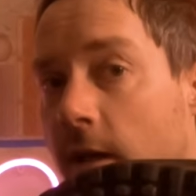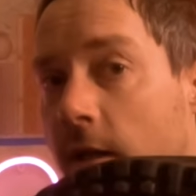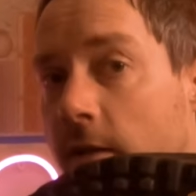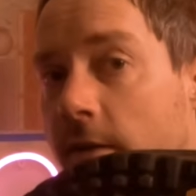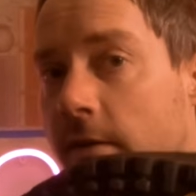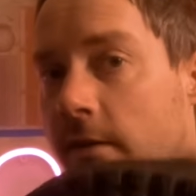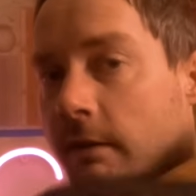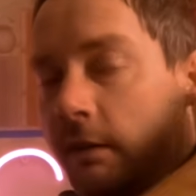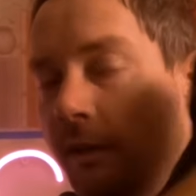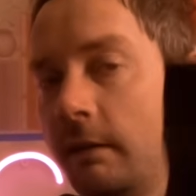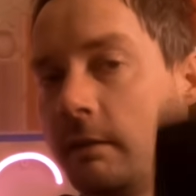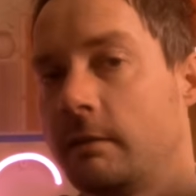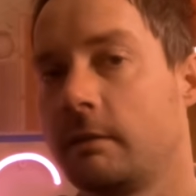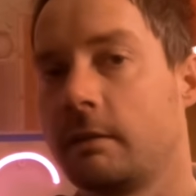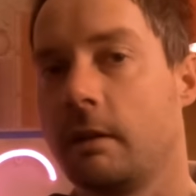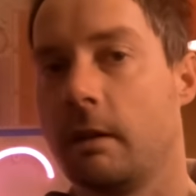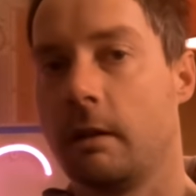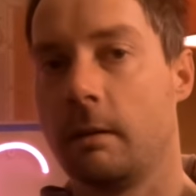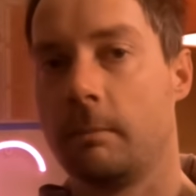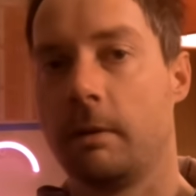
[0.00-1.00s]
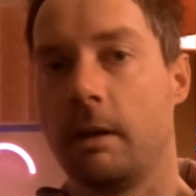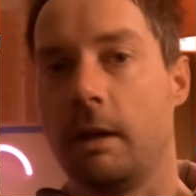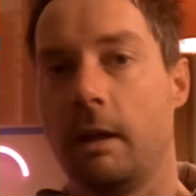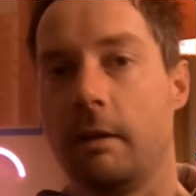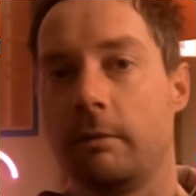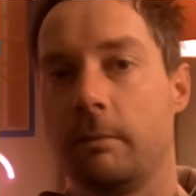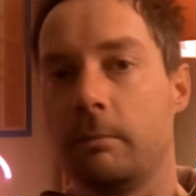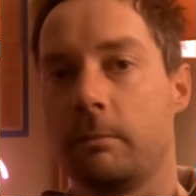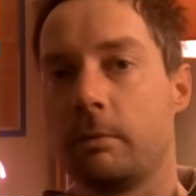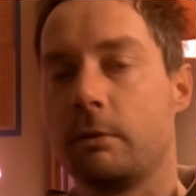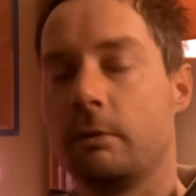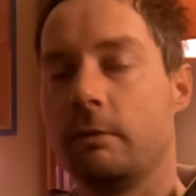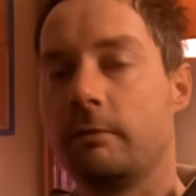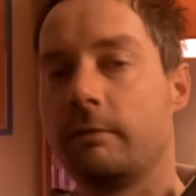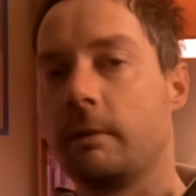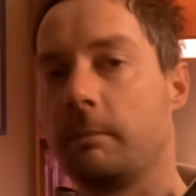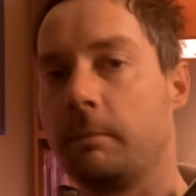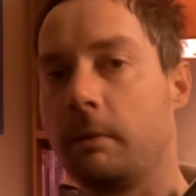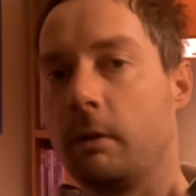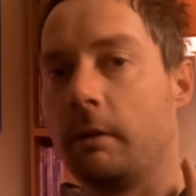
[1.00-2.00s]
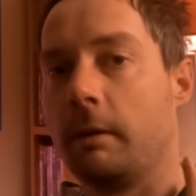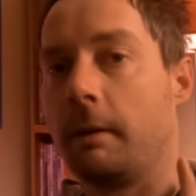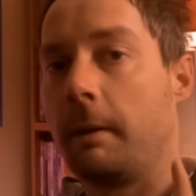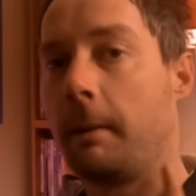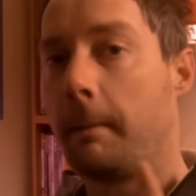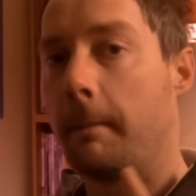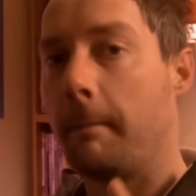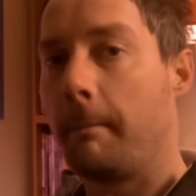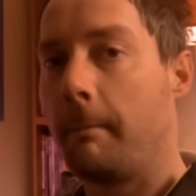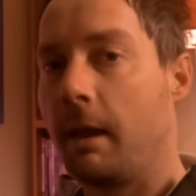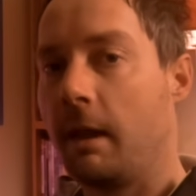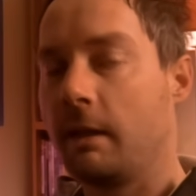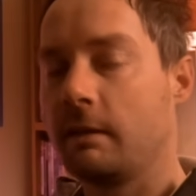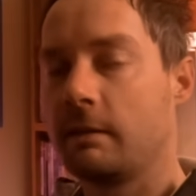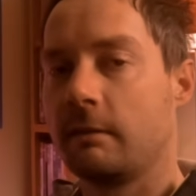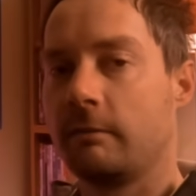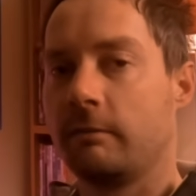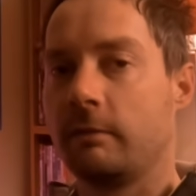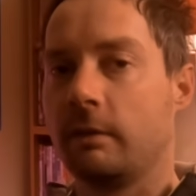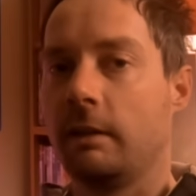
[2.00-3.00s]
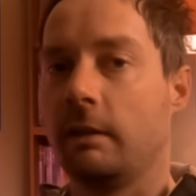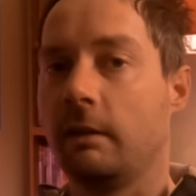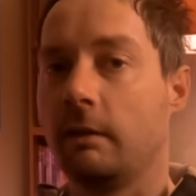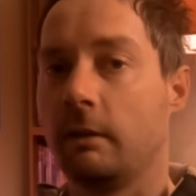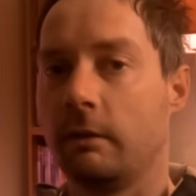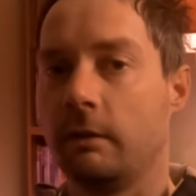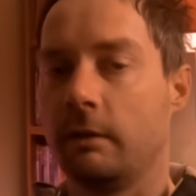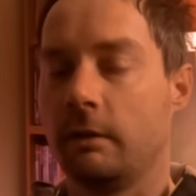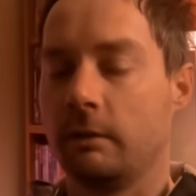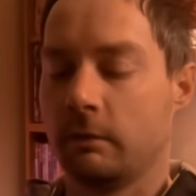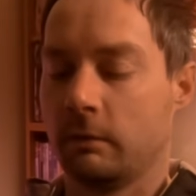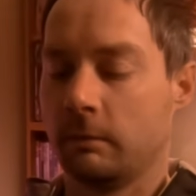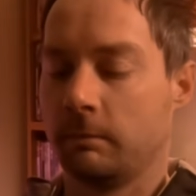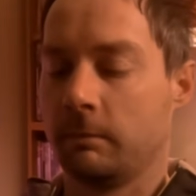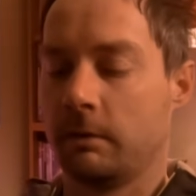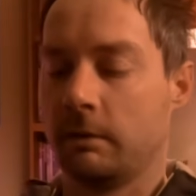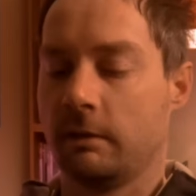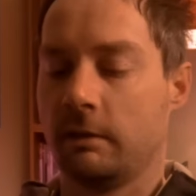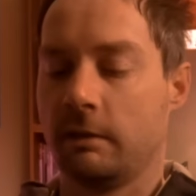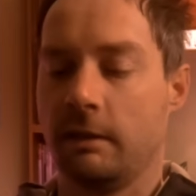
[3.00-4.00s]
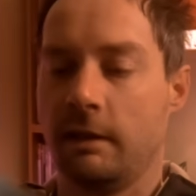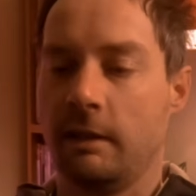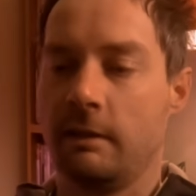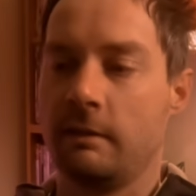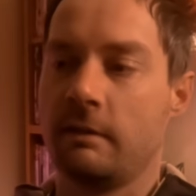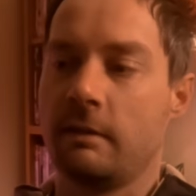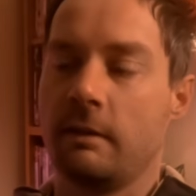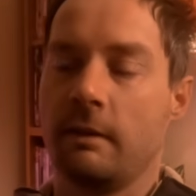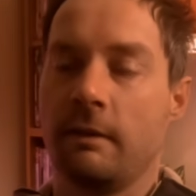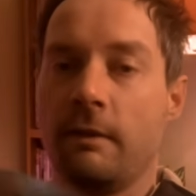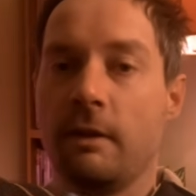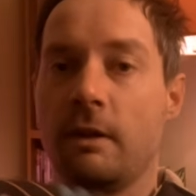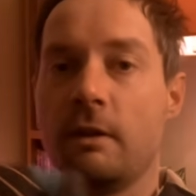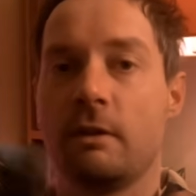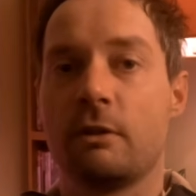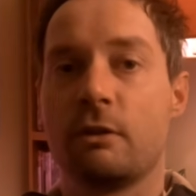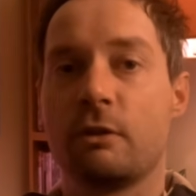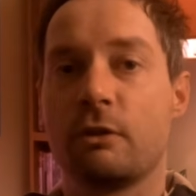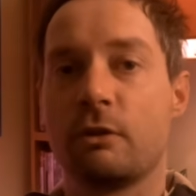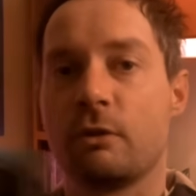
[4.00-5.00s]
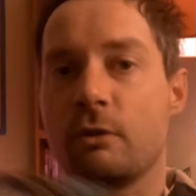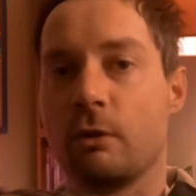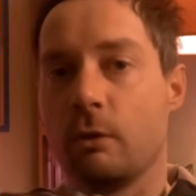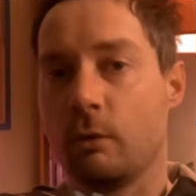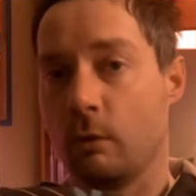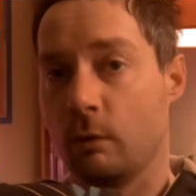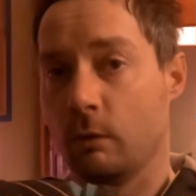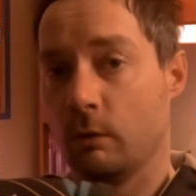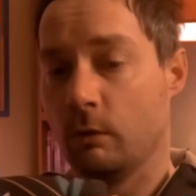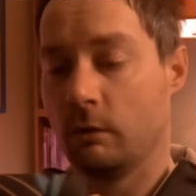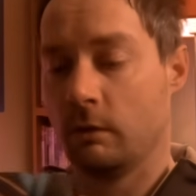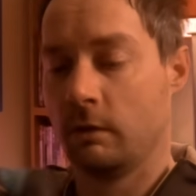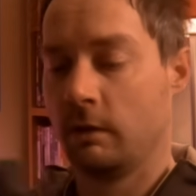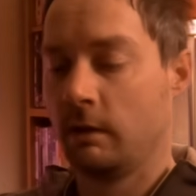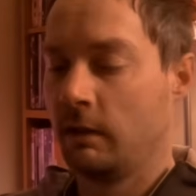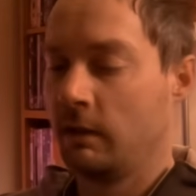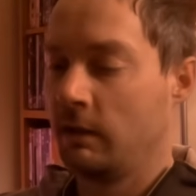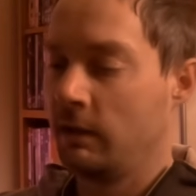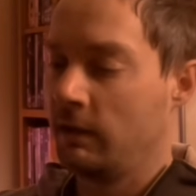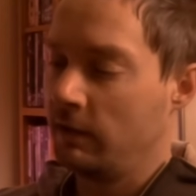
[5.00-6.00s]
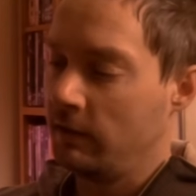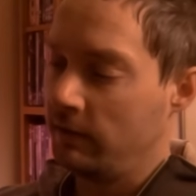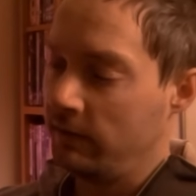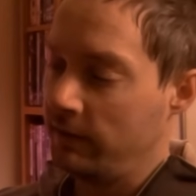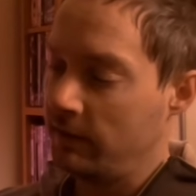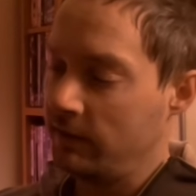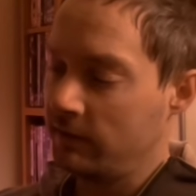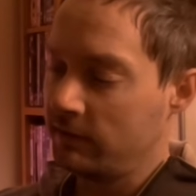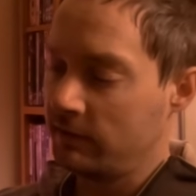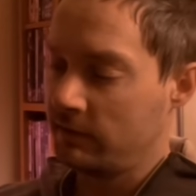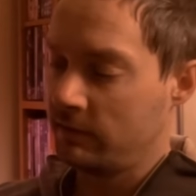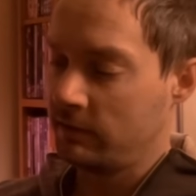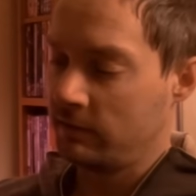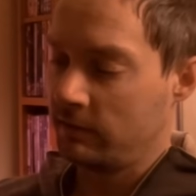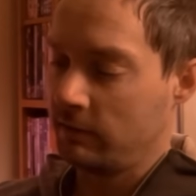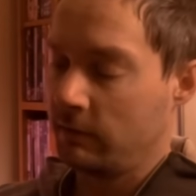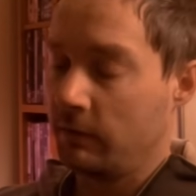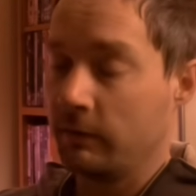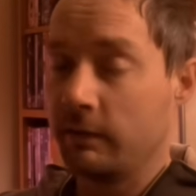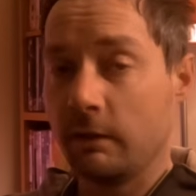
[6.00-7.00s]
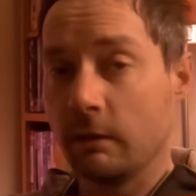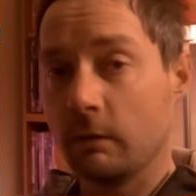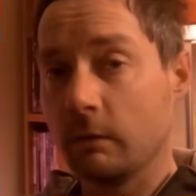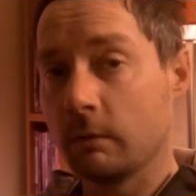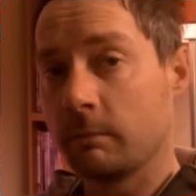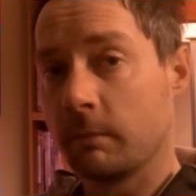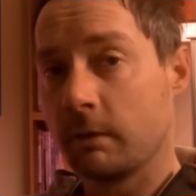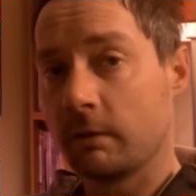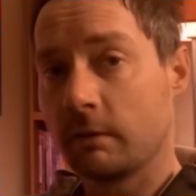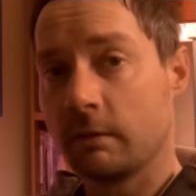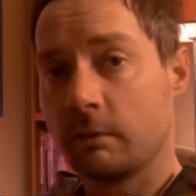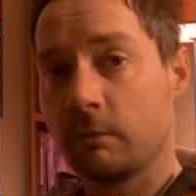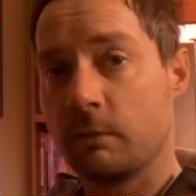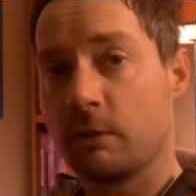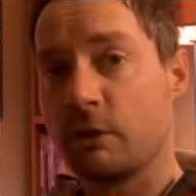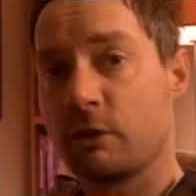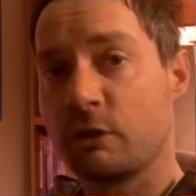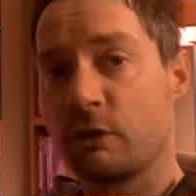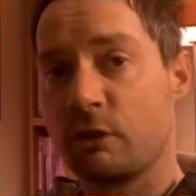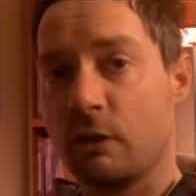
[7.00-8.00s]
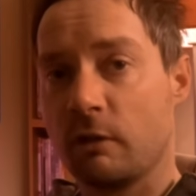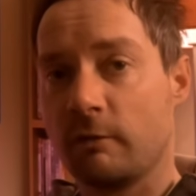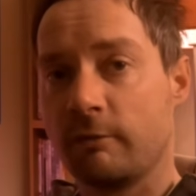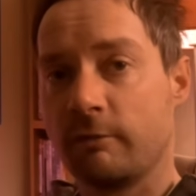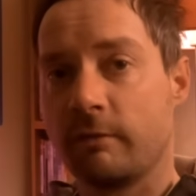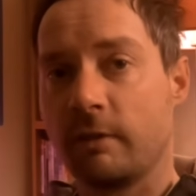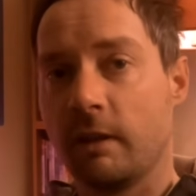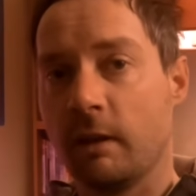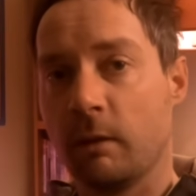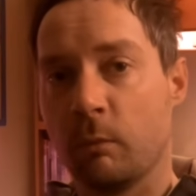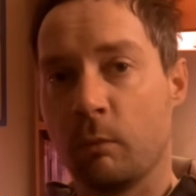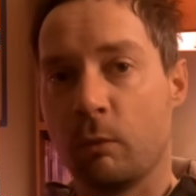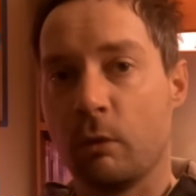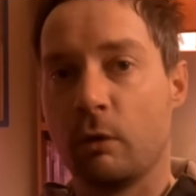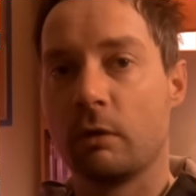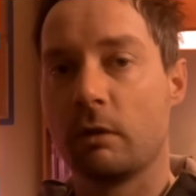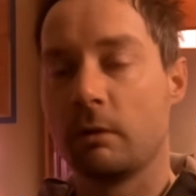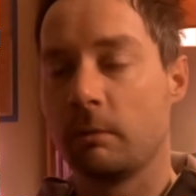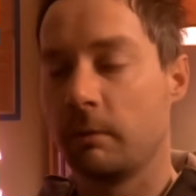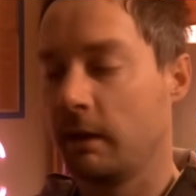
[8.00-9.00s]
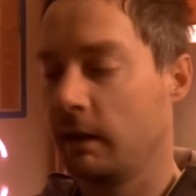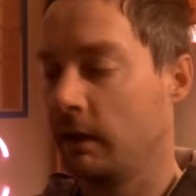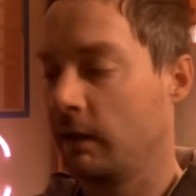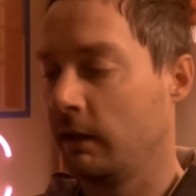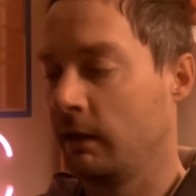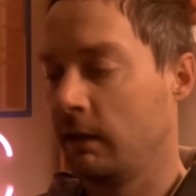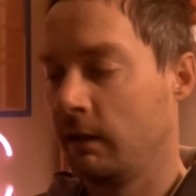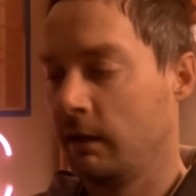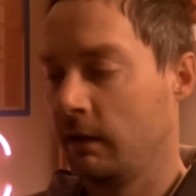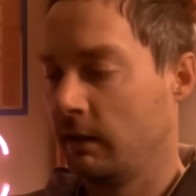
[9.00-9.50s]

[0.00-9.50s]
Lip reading: other thing Scarpa have improved upon massively on the old model is the sole. This, on the old model, was soft, it wore away.